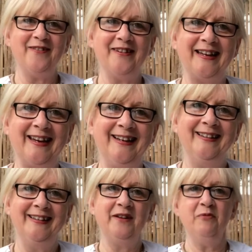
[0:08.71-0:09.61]
again
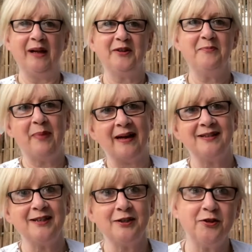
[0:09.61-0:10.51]
and welcome back
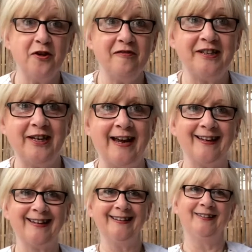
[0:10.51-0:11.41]
to the Story
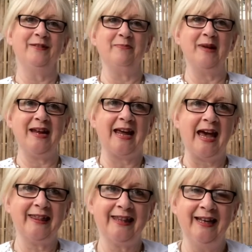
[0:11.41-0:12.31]
Shack with me
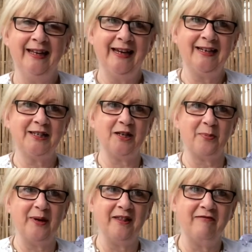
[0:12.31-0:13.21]
Kath, and
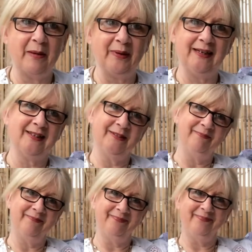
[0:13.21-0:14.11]
Sloppy the Rabbit.
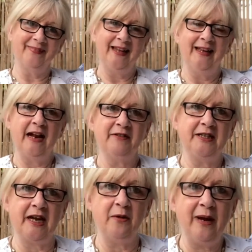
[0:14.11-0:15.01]
Now
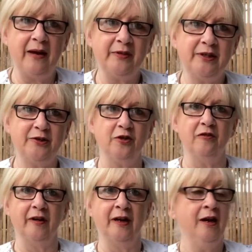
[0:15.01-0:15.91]
today we have a
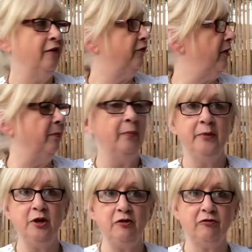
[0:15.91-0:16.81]
story from
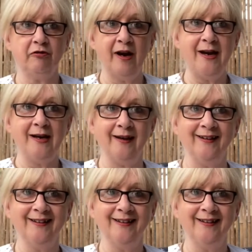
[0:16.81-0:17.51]
Ukraine.